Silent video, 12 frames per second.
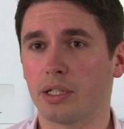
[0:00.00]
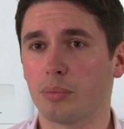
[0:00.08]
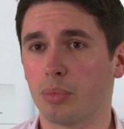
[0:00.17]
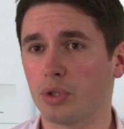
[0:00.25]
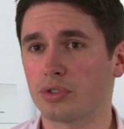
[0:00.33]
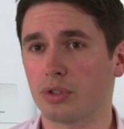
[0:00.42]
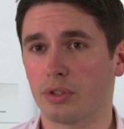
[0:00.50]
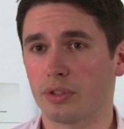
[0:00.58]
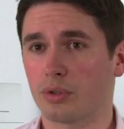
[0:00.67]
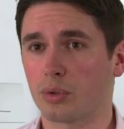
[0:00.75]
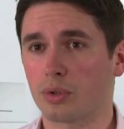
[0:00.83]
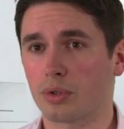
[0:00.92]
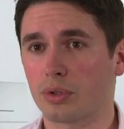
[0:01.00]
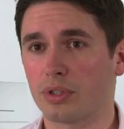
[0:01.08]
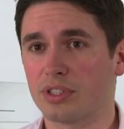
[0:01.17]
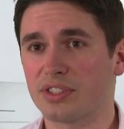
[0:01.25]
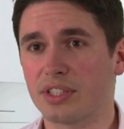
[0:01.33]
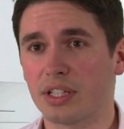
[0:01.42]
bottled or
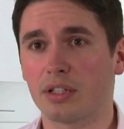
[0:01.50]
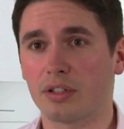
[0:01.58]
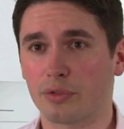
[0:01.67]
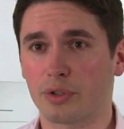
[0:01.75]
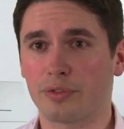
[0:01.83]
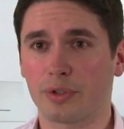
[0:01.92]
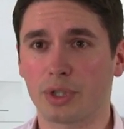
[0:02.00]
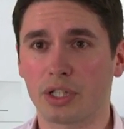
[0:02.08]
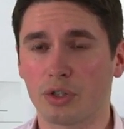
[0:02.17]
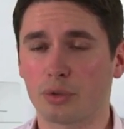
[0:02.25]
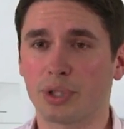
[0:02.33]
still for a very long